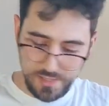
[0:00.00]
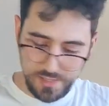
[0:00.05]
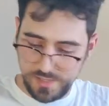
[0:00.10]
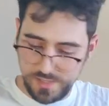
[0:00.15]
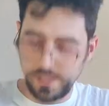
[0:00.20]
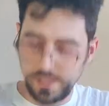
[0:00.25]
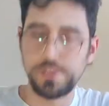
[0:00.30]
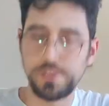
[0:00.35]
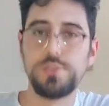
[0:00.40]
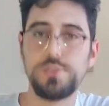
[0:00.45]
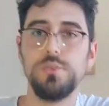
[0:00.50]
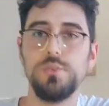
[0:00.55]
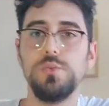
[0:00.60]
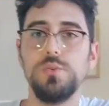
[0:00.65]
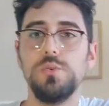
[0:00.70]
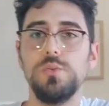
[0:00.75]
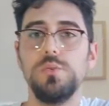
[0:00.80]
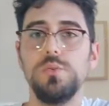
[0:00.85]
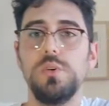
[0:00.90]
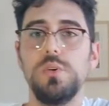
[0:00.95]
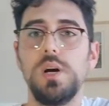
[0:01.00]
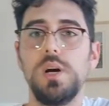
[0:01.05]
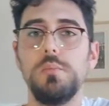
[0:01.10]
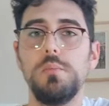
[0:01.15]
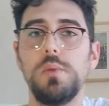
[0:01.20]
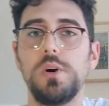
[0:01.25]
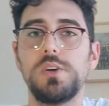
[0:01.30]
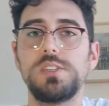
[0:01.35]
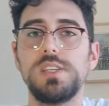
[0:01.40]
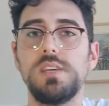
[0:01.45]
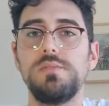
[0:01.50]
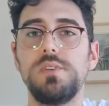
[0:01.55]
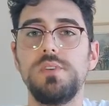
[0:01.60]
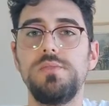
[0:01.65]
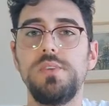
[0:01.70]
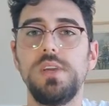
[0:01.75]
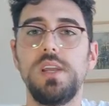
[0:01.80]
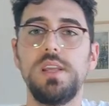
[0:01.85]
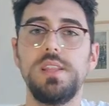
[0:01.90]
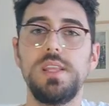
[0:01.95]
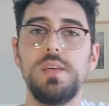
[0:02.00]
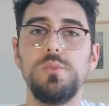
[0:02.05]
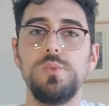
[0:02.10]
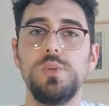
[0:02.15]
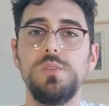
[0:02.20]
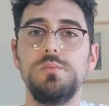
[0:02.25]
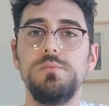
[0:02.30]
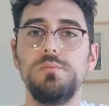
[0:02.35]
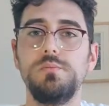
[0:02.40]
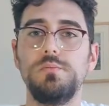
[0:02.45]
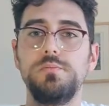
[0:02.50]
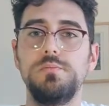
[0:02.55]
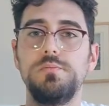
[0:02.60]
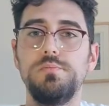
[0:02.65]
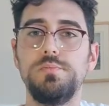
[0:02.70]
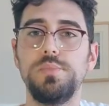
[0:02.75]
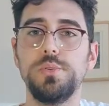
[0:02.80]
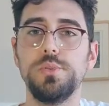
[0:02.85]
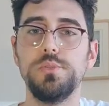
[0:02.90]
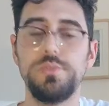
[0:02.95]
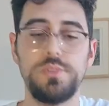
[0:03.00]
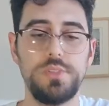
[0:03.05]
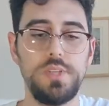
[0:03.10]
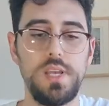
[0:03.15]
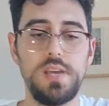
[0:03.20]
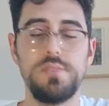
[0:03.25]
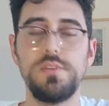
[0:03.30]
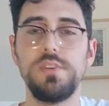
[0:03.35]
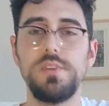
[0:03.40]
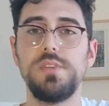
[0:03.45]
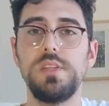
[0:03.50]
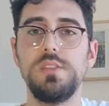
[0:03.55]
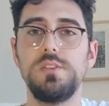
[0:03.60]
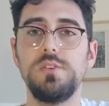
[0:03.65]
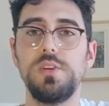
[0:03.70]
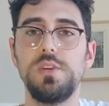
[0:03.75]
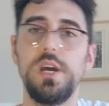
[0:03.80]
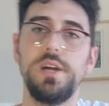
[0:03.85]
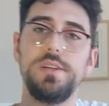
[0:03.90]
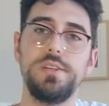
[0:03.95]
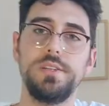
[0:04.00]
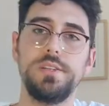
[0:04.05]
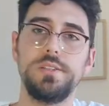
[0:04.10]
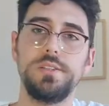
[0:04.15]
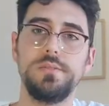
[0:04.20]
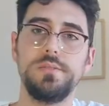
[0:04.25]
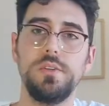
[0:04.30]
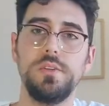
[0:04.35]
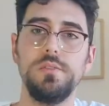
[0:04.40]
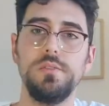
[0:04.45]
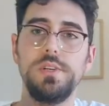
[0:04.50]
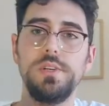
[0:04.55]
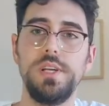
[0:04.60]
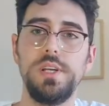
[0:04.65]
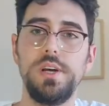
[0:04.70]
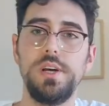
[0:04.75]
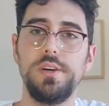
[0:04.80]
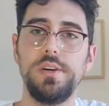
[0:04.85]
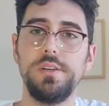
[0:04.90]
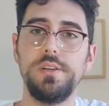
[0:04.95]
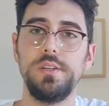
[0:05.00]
start to unbox everything and then we put everything together over there